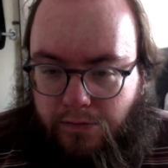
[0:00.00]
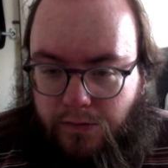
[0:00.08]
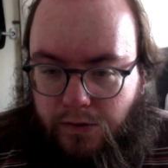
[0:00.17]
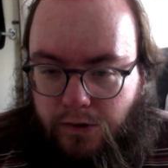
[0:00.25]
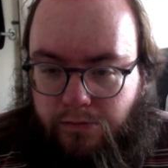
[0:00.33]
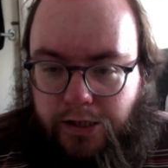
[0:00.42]

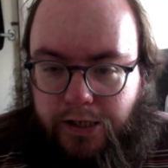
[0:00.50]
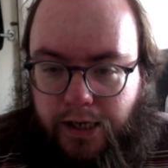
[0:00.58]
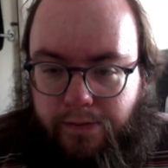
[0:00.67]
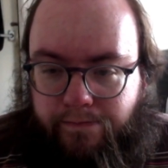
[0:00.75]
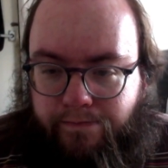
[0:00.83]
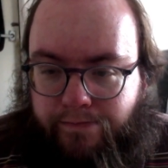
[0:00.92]
Number
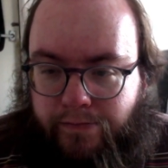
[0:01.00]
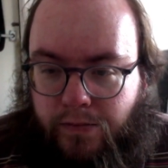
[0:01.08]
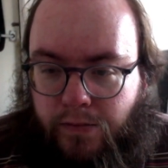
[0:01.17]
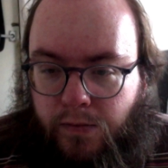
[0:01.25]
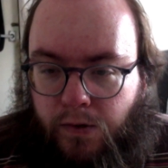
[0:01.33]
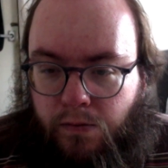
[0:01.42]
10.
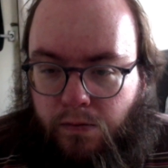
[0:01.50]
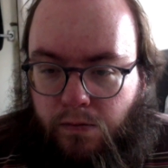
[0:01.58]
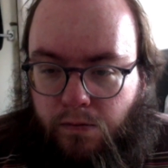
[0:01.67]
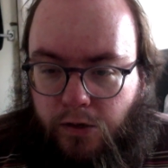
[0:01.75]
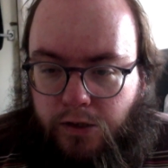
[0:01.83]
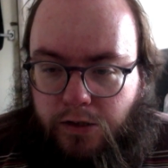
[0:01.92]

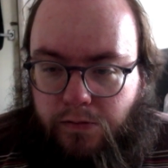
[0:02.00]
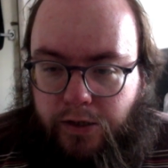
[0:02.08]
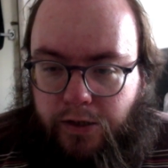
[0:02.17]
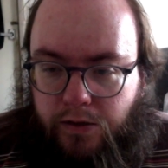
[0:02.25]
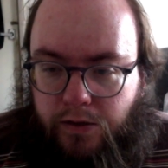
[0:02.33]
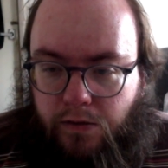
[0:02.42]
What's
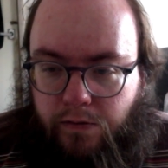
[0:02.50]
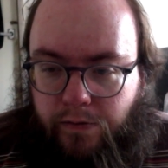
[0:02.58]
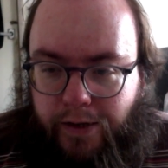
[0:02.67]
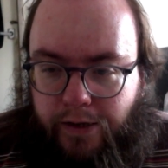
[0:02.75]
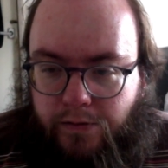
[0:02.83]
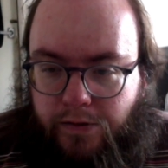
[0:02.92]
something you love
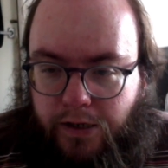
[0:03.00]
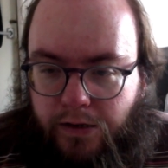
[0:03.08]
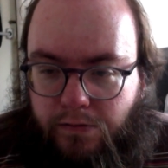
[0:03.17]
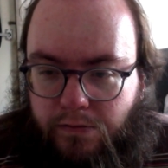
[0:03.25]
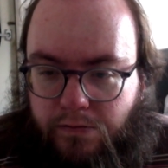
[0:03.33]
about your channel?